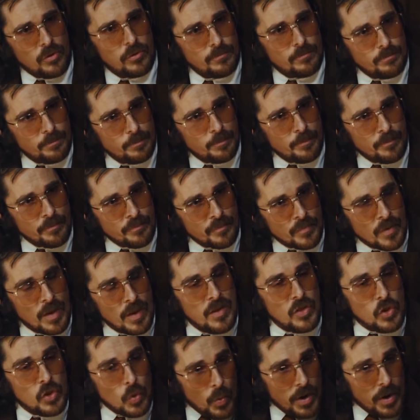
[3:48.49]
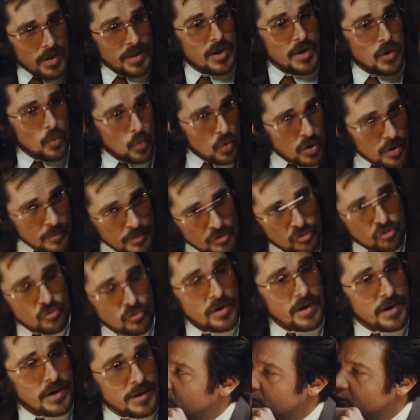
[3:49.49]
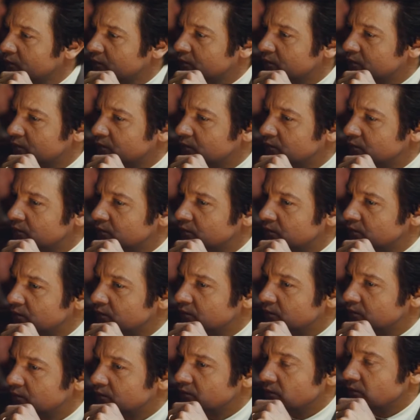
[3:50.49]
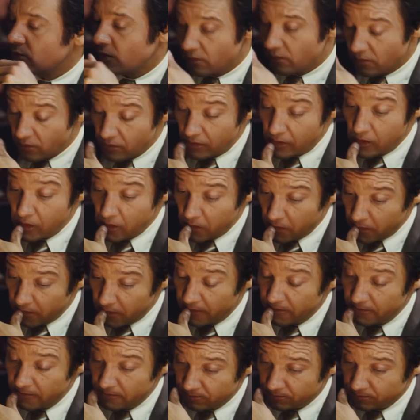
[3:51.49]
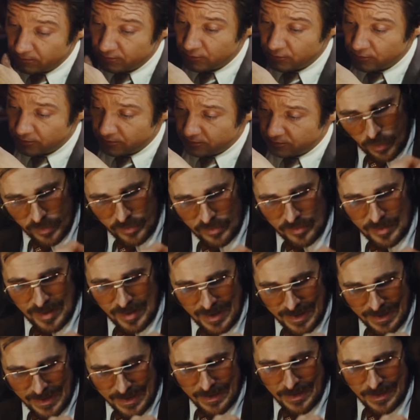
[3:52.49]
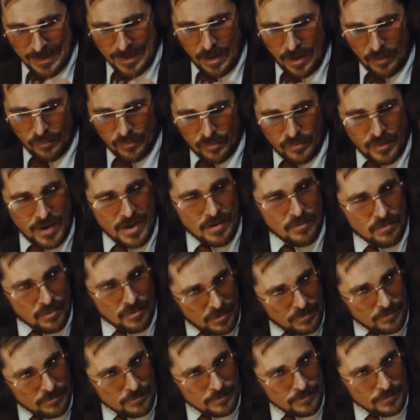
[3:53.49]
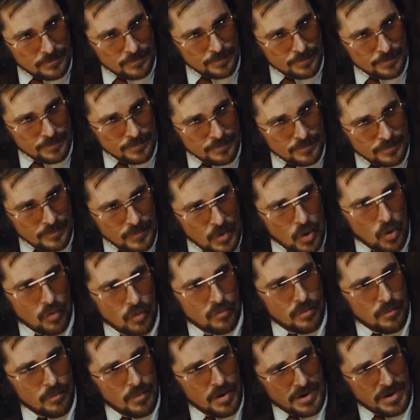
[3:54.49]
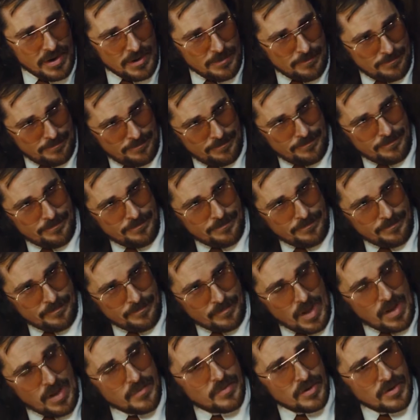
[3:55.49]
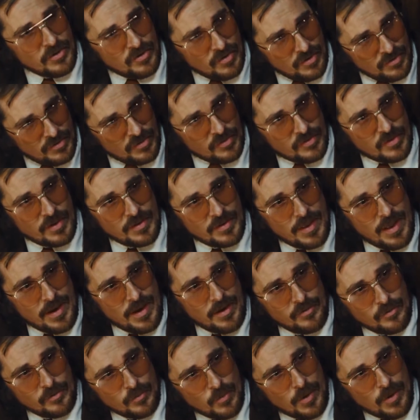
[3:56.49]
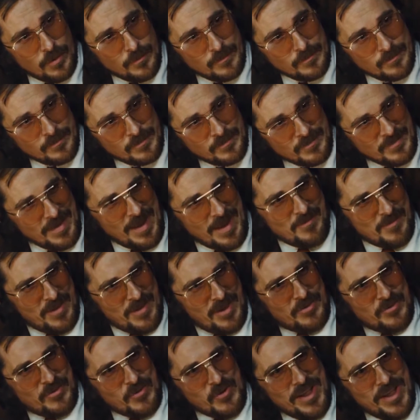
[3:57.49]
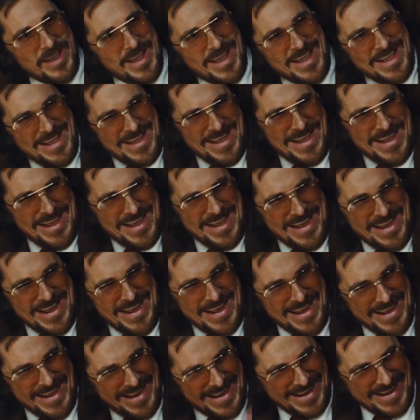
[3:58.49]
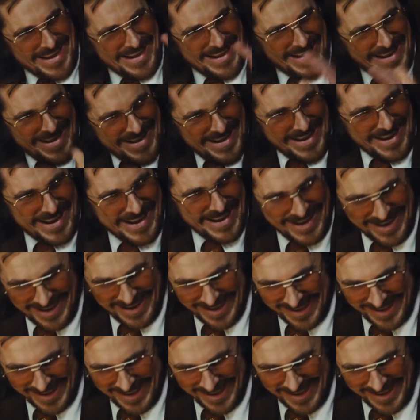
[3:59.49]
is, we've got one of these sort of heist, and, and we, we've got a con film with the mob and everything like that. There's no violence. And uh, this is not me being, oh, I hate violence, violence, violence. One